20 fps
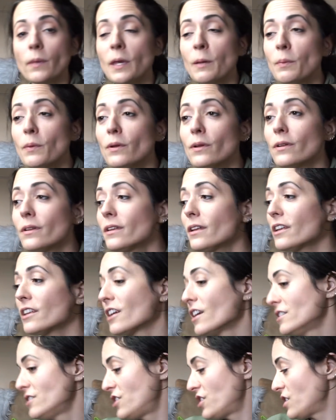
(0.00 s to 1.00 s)
people
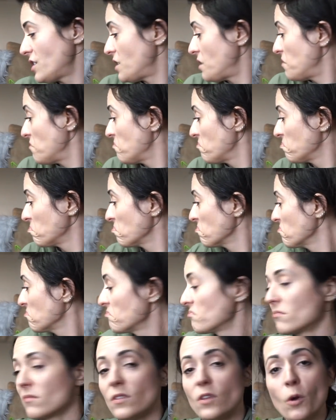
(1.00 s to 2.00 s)
just
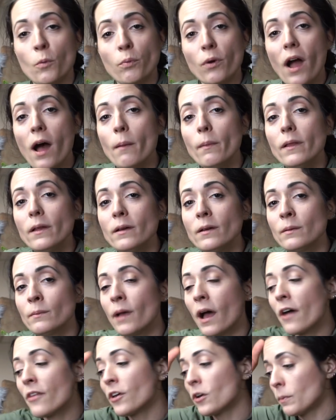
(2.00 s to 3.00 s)
no problem,
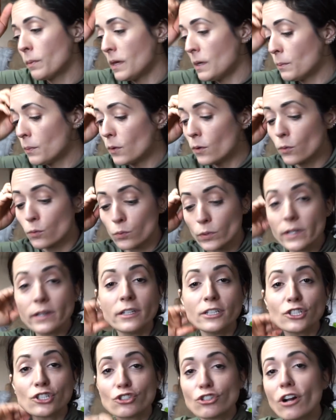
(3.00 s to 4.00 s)
other people
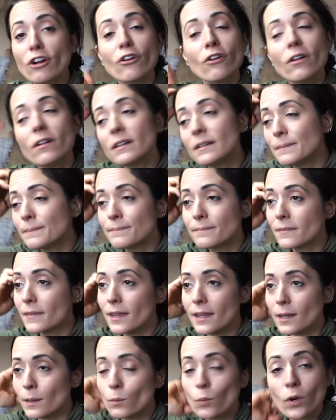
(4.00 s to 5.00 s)
really struggle.
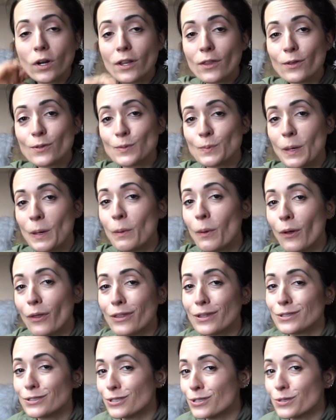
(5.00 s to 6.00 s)
I'm one of those people
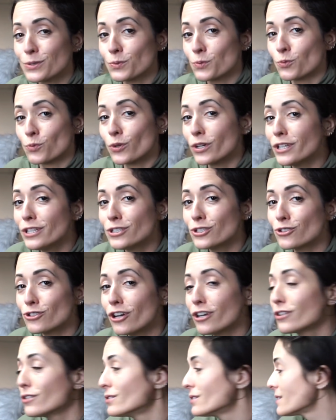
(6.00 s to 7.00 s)
that just really
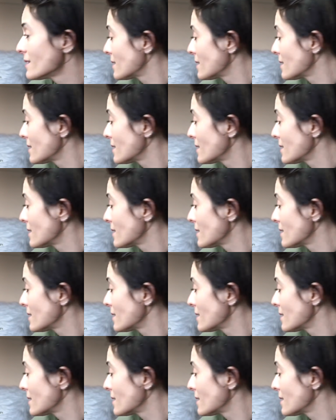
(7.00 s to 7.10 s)
struggles.